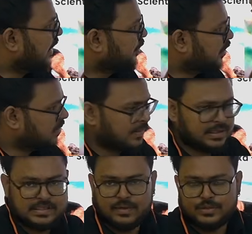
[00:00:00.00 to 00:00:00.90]
you should remember the
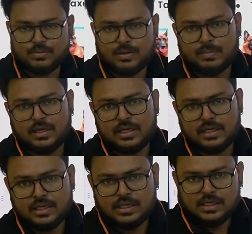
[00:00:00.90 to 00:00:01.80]
sequence properly.
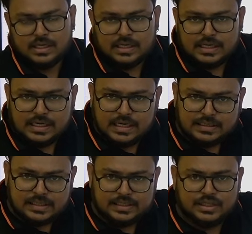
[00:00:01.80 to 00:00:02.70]

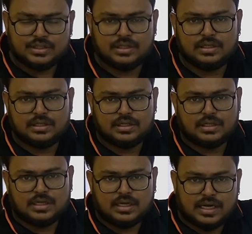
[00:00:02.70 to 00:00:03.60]
Characterization,
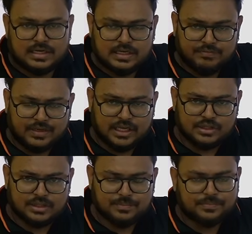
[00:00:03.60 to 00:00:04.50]

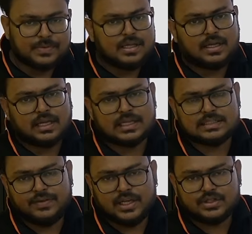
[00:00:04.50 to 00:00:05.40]
identification,
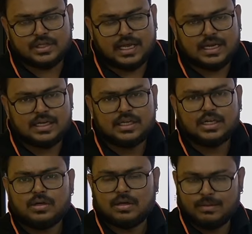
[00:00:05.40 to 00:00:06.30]
classification and
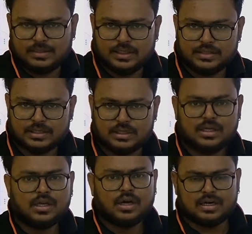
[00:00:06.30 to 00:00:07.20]
nomenclature.
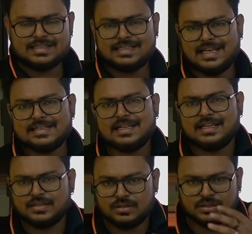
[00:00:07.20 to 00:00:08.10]
Or CICN
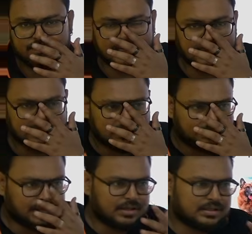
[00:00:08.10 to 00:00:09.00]
is also fine,
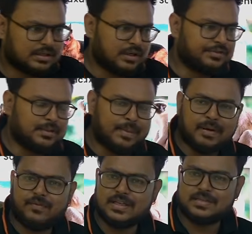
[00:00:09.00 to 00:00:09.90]
because you have to remember
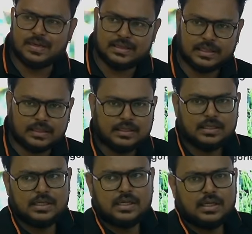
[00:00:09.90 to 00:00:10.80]
first one thing.
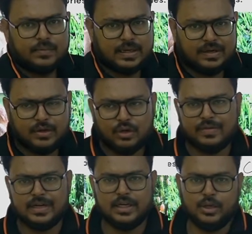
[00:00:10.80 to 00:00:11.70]
Whenever you
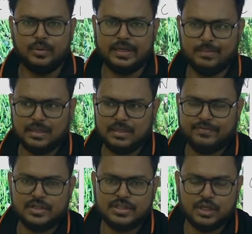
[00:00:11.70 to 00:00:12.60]
find a new animal, the
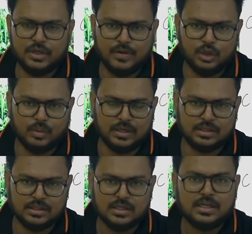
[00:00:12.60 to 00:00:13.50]
first thing you will do what?
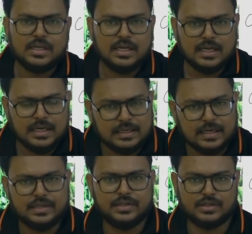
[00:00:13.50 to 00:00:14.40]

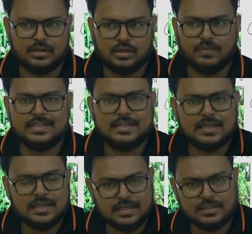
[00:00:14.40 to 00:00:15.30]
Characterization. You will see the
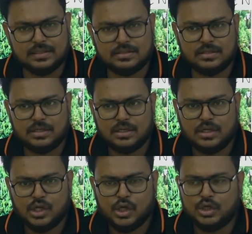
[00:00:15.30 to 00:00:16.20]
characters.
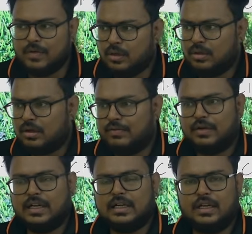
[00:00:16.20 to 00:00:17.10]
You will not
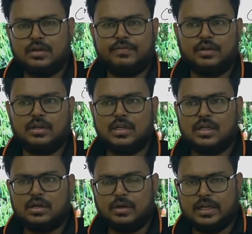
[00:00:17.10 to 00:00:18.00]
directly go for,
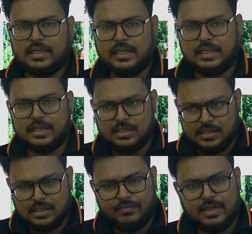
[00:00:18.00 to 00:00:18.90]
okay, okay,
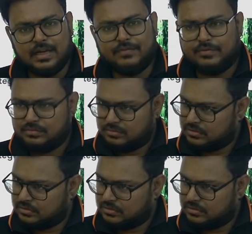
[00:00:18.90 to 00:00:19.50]
we have